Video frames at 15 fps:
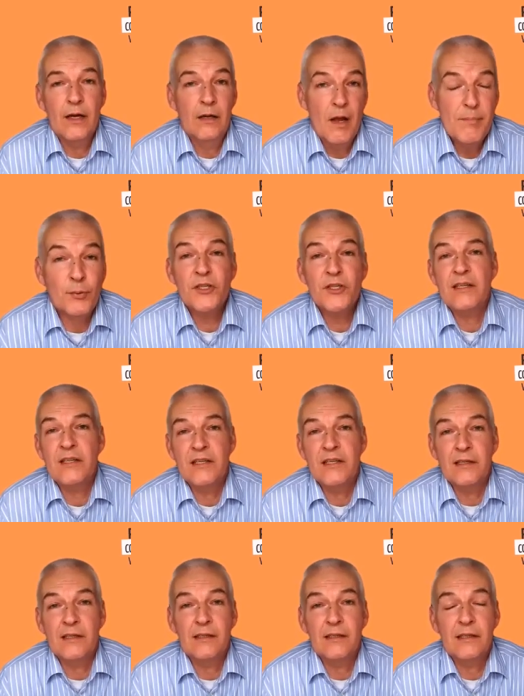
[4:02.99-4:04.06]
a big
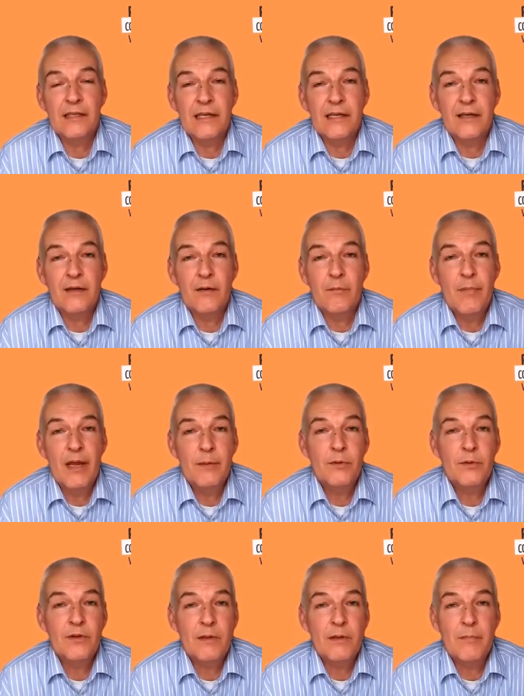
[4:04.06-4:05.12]
project here
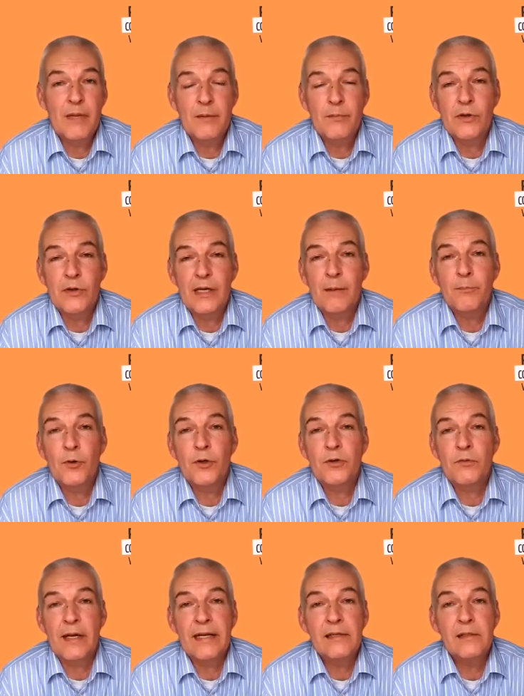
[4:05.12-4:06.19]
in Melbourne, the Melbourne
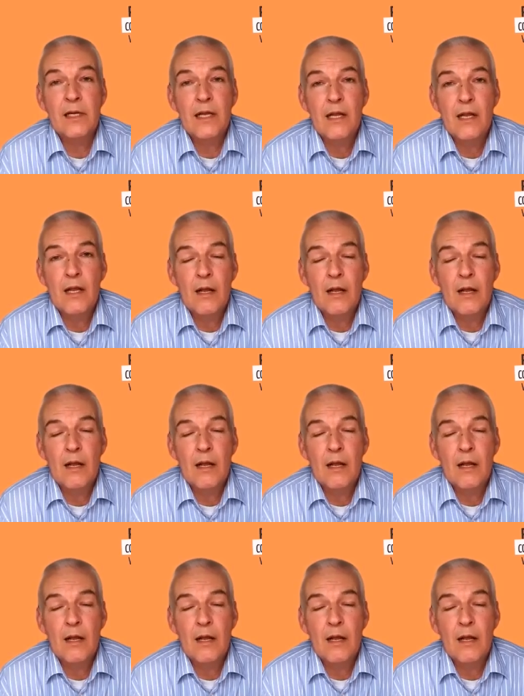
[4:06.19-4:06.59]
Airport Rail.